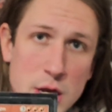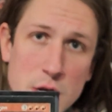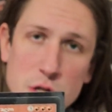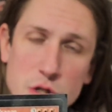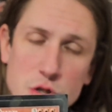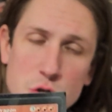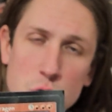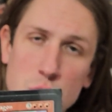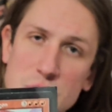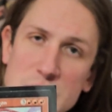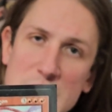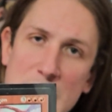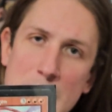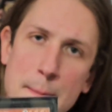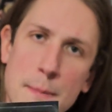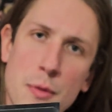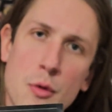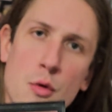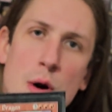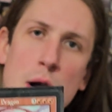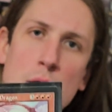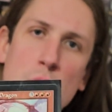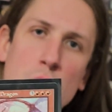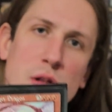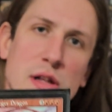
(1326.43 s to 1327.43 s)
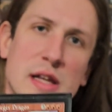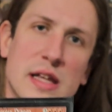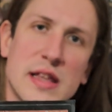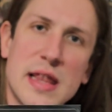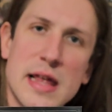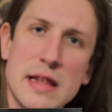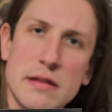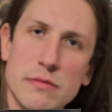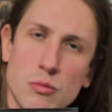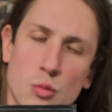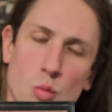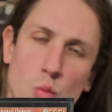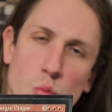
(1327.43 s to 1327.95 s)
So temporarily
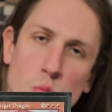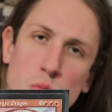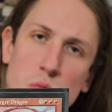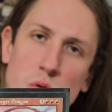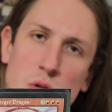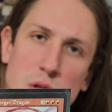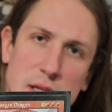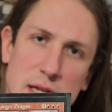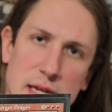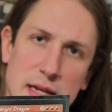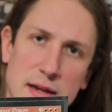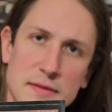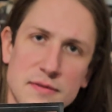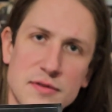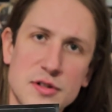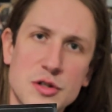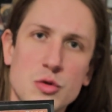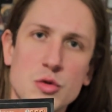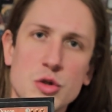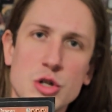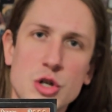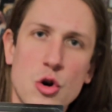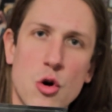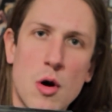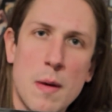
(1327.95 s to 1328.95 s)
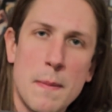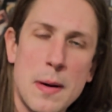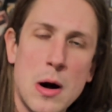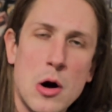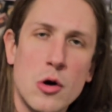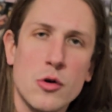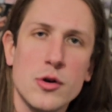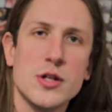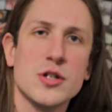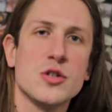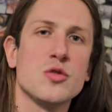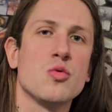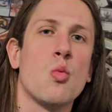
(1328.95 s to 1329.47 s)
that leaves your
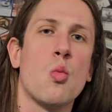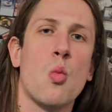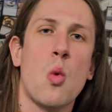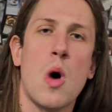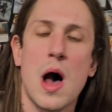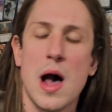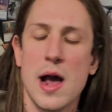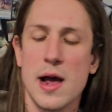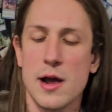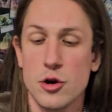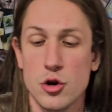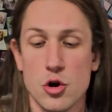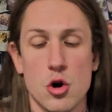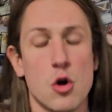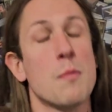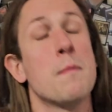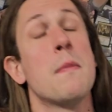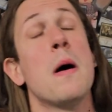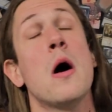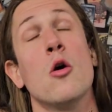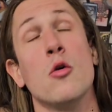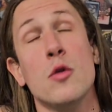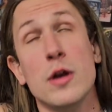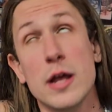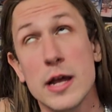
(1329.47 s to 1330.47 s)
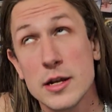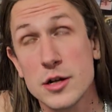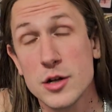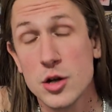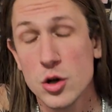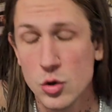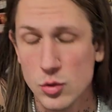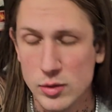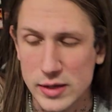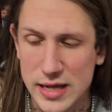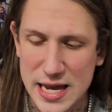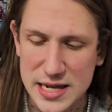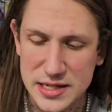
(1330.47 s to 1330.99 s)
opponent
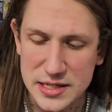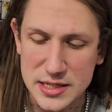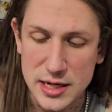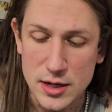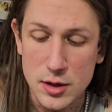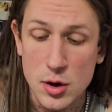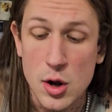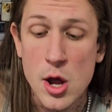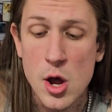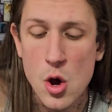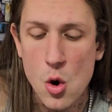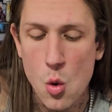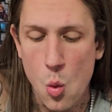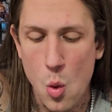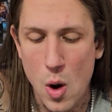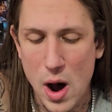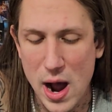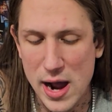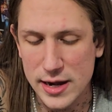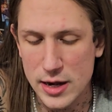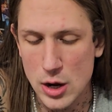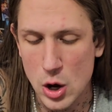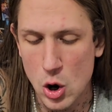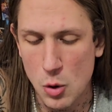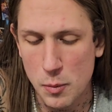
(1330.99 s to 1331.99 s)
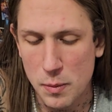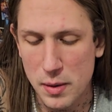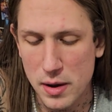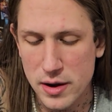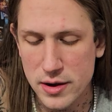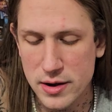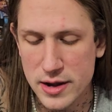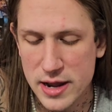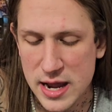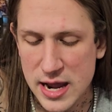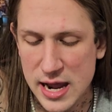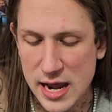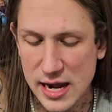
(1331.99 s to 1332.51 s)
who gets it wide
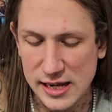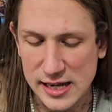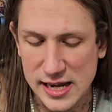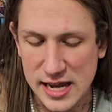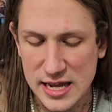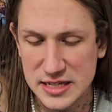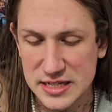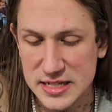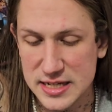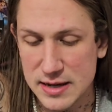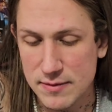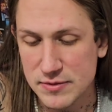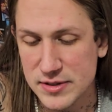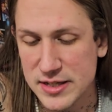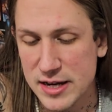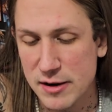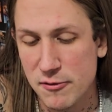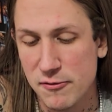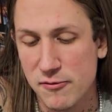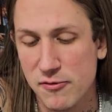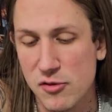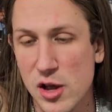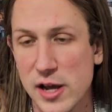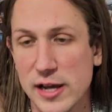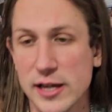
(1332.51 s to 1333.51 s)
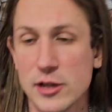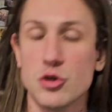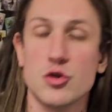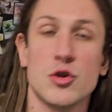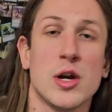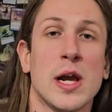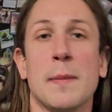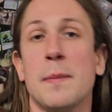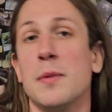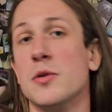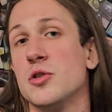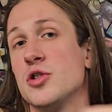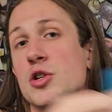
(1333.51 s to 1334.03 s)
open. And again, 7/7 with flying and
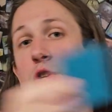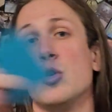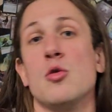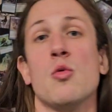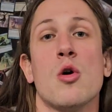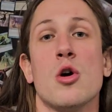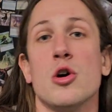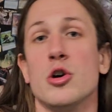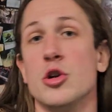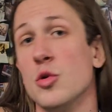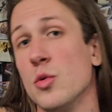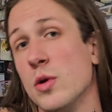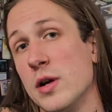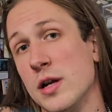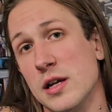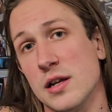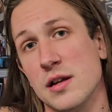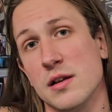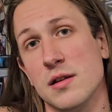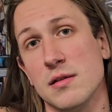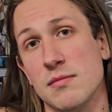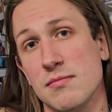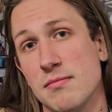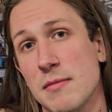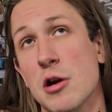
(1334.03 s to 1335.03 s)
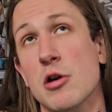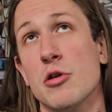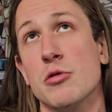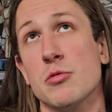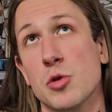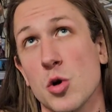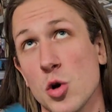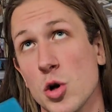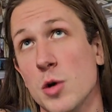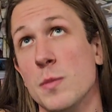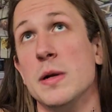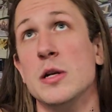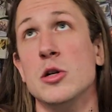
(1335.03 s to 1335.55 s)
trample, so they're
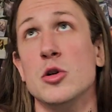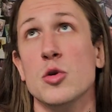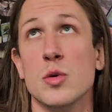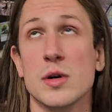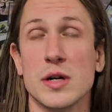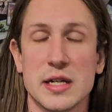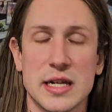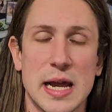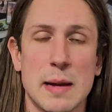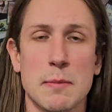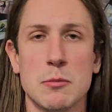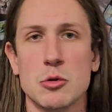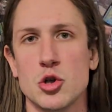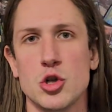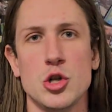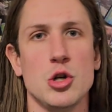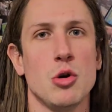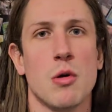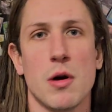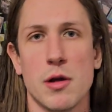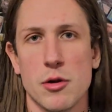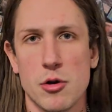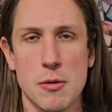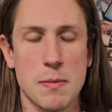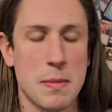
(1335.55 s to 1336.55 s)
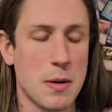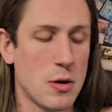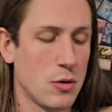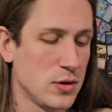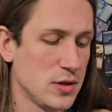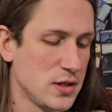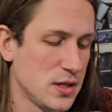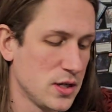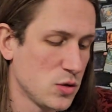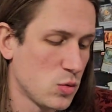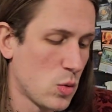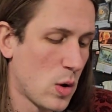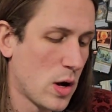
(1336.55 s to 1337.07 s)
going to be doing damage to your other
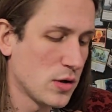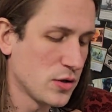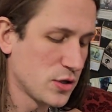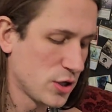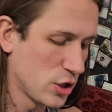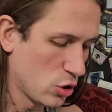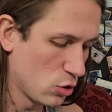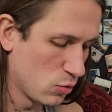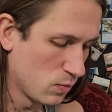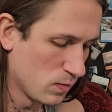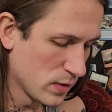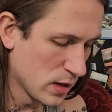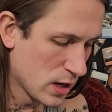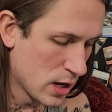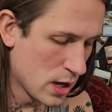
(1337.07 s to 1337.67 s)
opponents as well too.